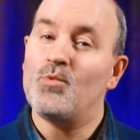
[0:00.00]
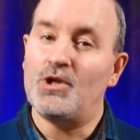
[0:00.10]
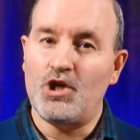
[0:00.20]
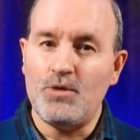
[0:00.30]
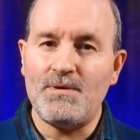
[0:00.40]

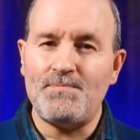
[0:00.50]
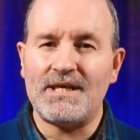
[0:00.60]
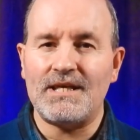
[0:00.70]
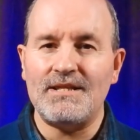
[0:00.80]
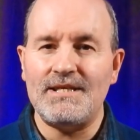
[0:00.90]
Will you be
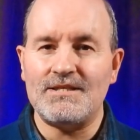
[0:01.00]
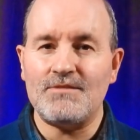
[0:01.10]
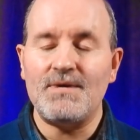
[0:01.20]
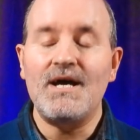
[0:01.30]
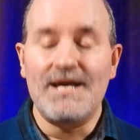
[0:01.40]
picking these
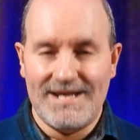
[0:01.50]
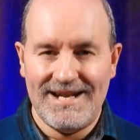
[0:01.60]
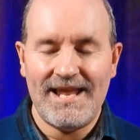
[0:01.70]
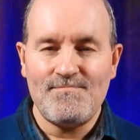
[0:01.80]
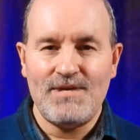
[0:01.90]
up?
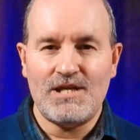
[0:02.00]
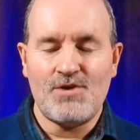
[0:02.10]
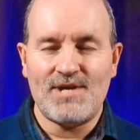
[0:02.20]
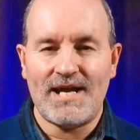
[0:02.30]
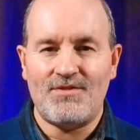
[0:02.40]
Let me
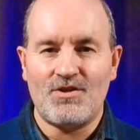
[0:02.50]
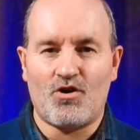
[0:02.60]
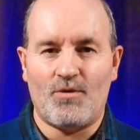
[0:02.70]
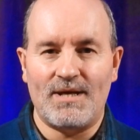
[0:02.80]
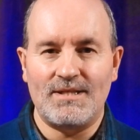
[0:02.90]
know down in the
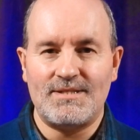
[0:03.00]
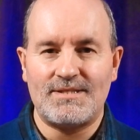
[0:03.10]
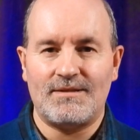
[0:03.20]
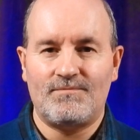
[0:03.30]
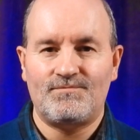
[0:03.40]
comments.